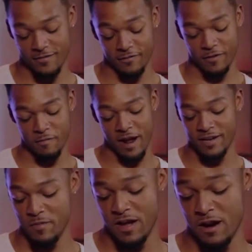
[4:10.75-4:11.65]
for them
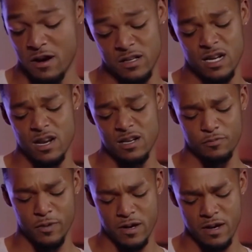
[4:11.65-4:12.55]
not to be here and see
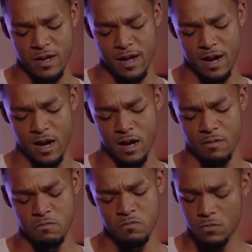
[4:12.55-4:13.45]
this, but
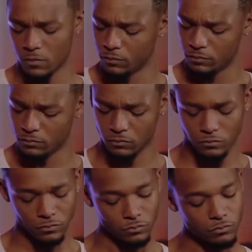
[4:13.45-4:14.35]
um,
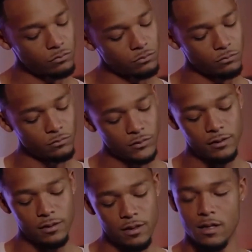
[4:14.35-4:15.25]

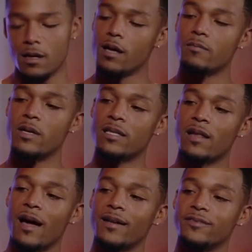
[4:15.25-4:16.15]
it means a
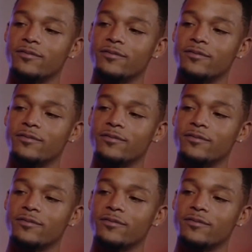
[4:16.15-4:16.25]
lot.